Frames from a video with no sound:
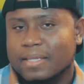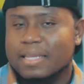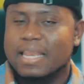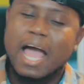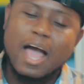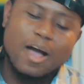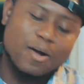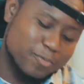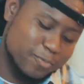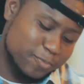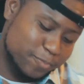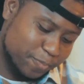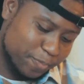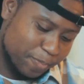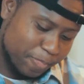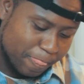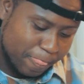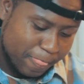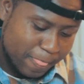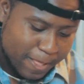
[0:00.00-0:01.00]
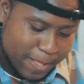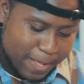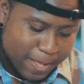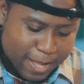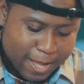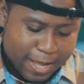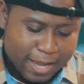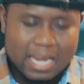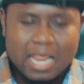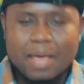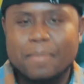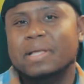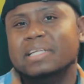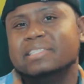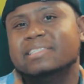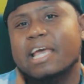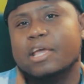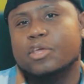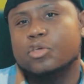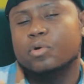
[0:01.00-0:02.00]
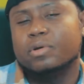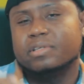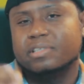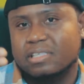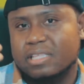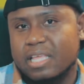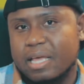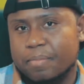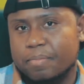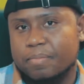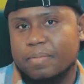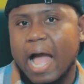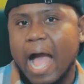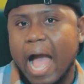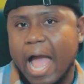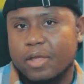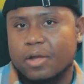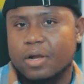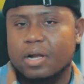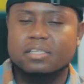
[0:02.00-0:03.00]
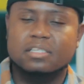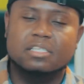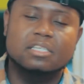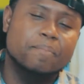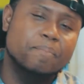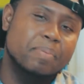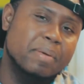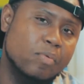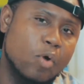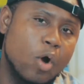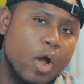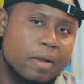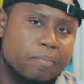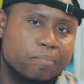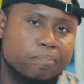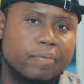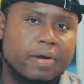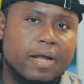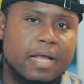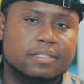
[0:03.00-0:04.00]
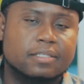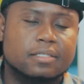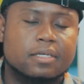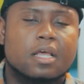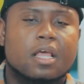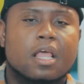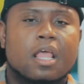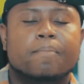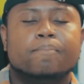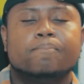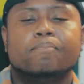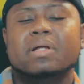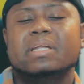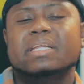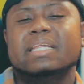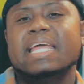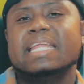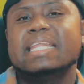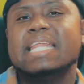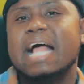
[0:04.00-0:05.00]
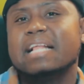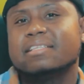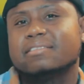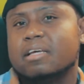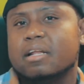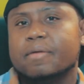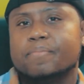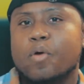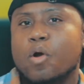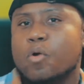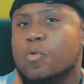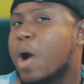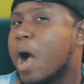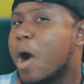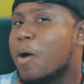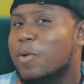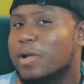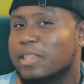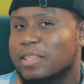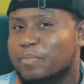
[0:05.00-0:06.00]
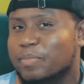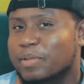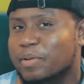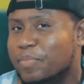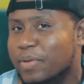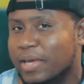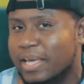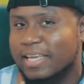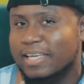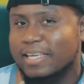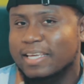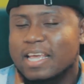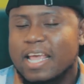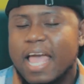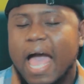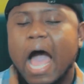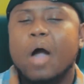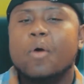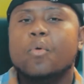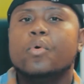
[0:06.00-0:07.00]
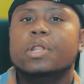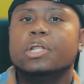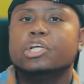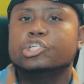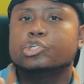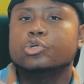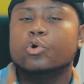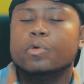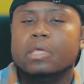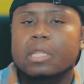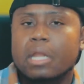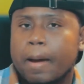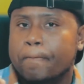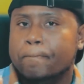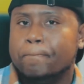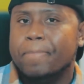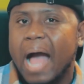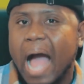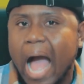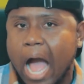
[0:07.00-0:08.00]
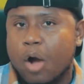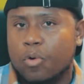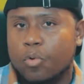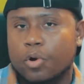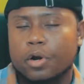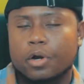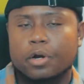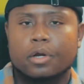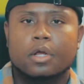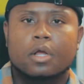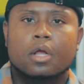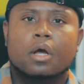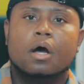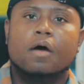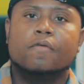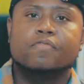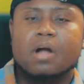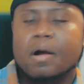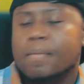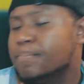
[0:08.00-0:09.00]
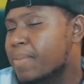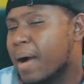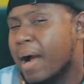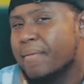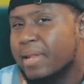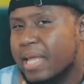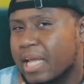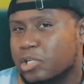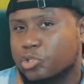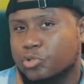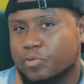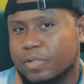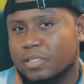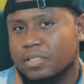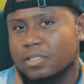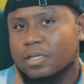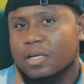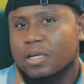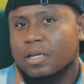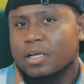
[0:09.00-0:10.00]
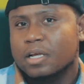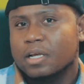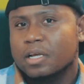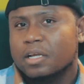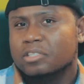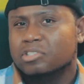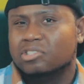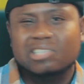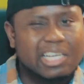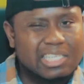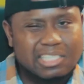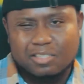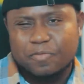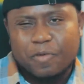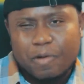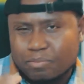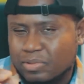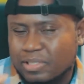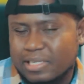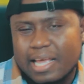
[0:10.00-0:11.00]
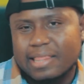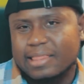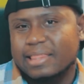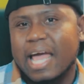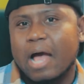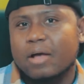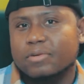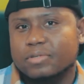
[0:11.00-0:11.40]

Now, let me take you a step higher, because some people are impressed, but they're not to the point where I want them to be. I want to show you the power of compound interest just from $10,000,